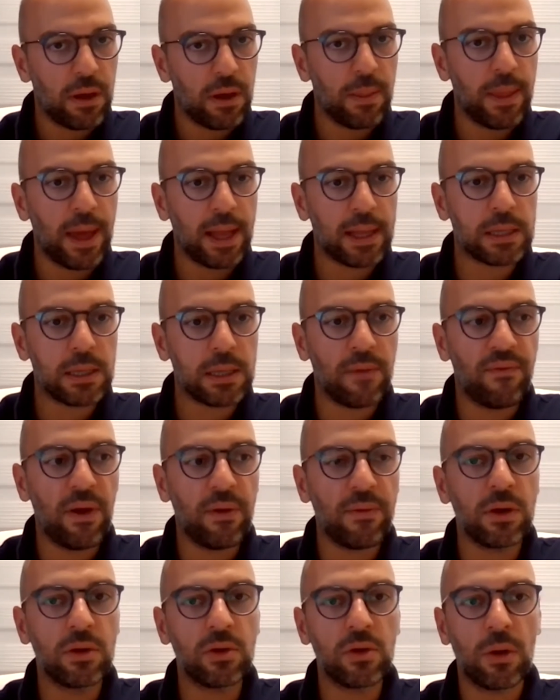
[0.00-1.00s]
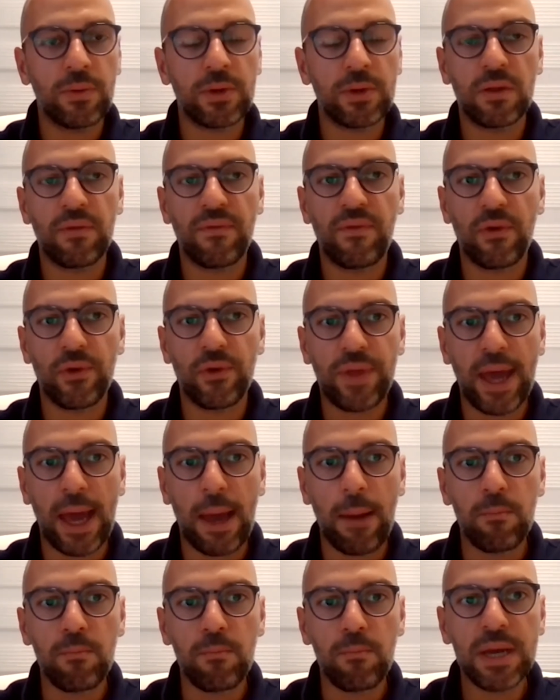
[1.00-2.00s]
that's a very good option for
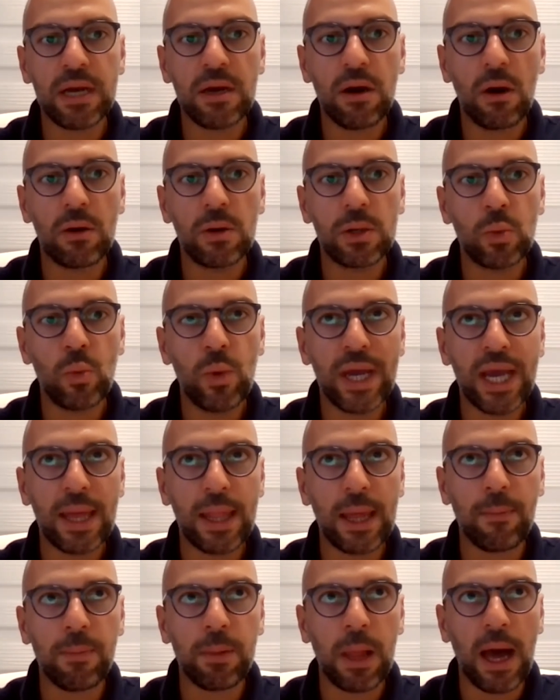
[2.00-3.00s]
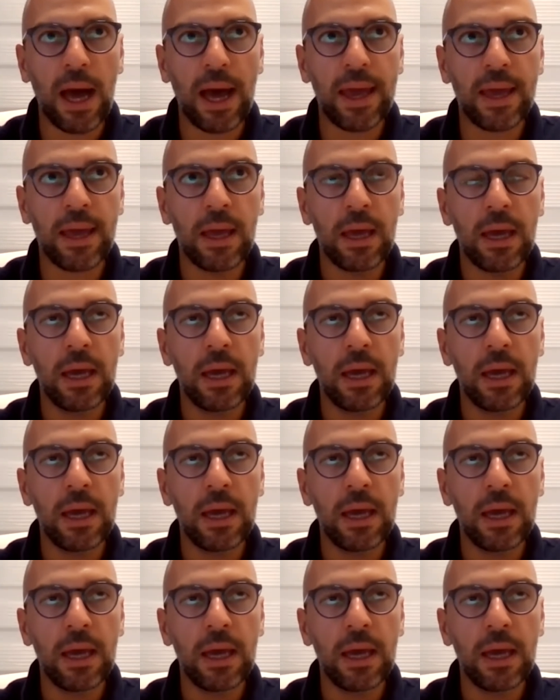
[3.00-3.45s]
them, because we can apply